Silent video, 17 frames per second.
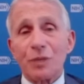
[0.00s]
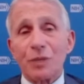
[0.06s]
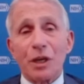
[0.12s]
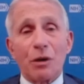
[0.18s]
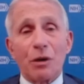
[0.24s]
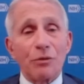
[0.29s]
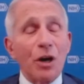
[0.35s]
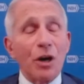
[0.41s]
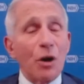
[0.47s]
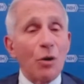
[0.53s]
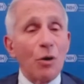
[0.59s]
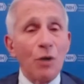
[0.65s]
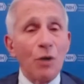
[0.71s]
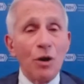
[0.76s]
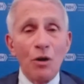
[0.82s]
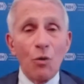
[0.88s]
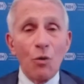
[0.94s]
we don't
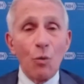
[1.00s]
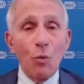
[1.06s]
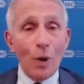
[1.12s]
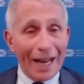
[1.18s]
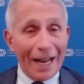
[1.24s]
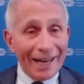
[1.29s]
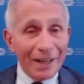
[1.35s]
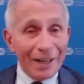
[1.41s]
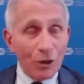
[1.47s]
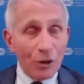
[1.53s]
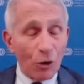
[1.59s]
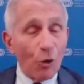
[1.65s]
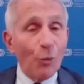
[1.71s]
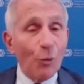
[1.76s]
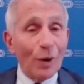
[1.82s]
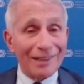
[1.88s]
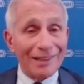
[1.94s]
know when
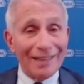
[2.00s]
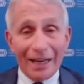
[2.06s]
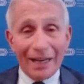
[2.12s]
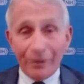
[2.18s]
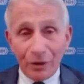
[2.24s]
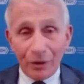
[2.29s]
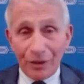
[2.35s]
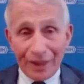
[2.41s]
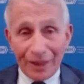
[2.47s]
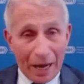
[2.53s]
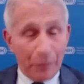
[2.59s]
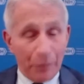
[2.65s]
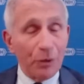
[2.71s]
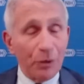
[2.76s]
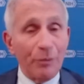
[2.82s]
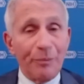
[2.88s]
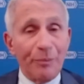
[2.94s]
or what level that
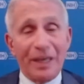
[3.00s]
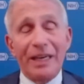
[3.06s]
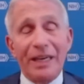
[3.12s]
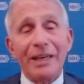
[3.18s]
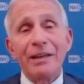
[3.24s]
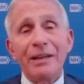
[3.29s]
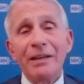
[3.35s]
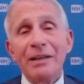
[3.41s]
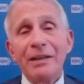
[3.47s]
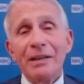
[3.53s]
will be,